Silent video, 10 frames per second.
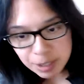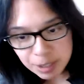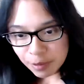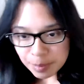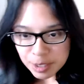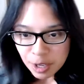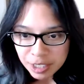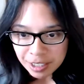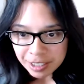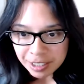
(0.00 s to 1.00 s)
So if I'm
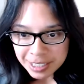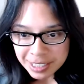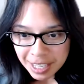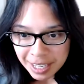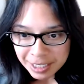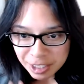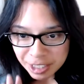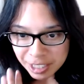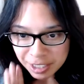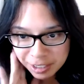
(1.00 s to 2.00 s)
talking on this side, you
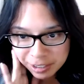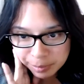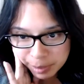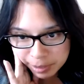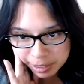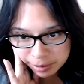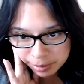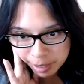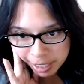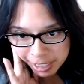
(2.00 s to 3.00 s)
can hear it on maybe
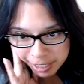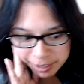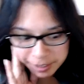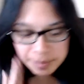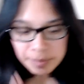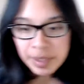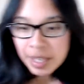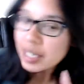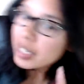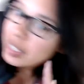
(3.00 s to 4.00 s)
your right ear.
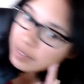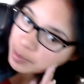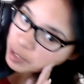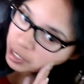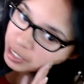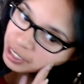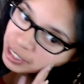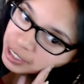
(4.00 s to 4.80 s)
If I'm talking